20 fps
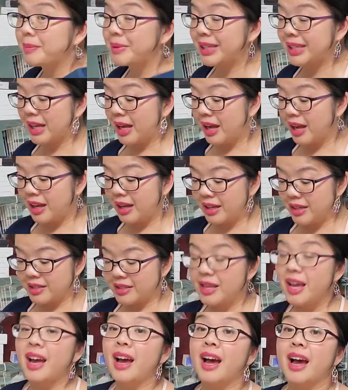
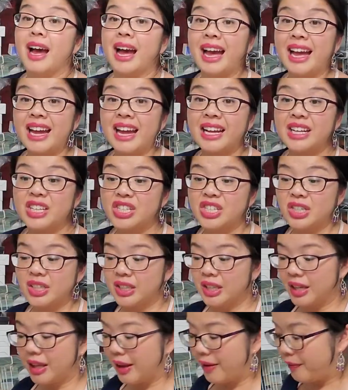because I
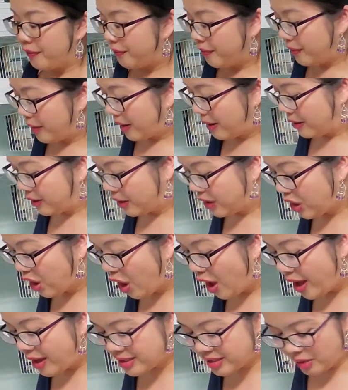actually
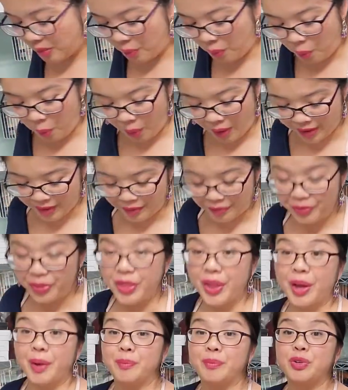lost one of
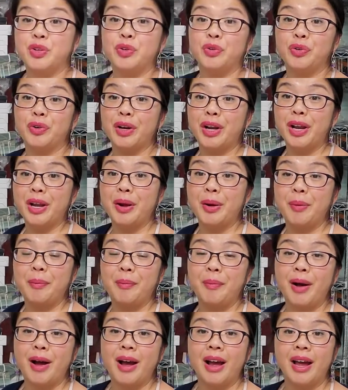them during
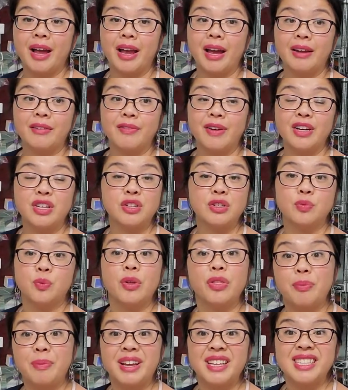my adventures
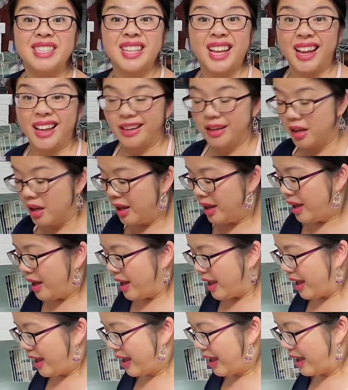with my son,
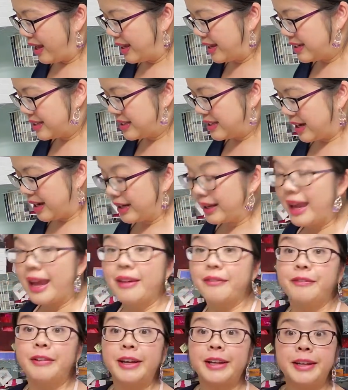and
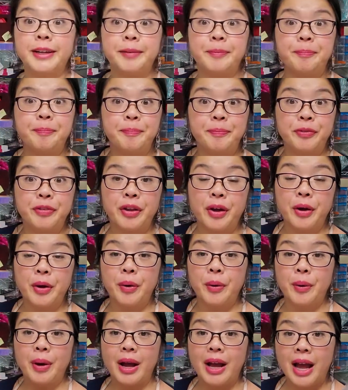can't find it.
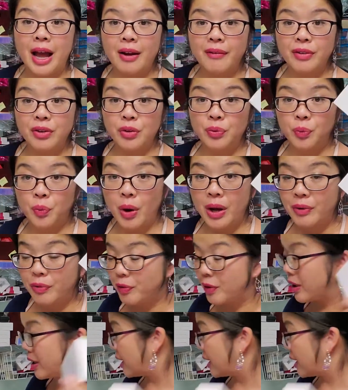So I have one for a